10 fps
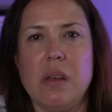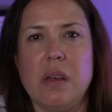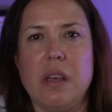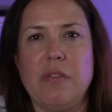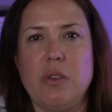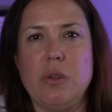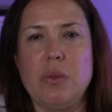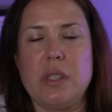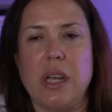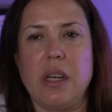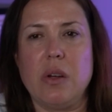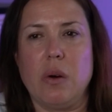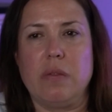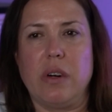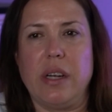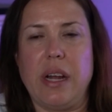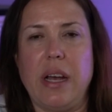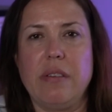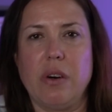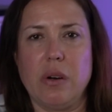If you do stand over it,
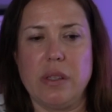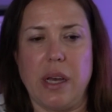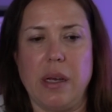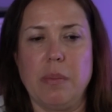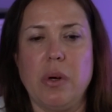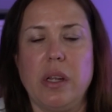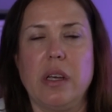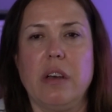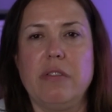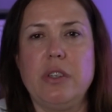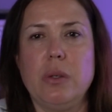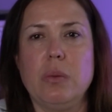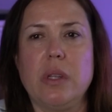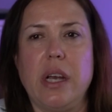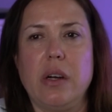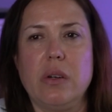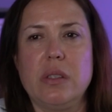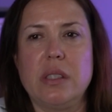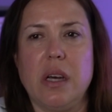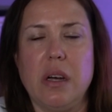I've heard that putting a few
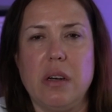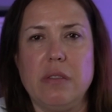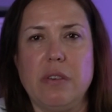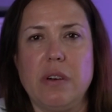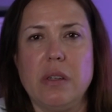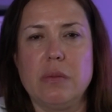layers of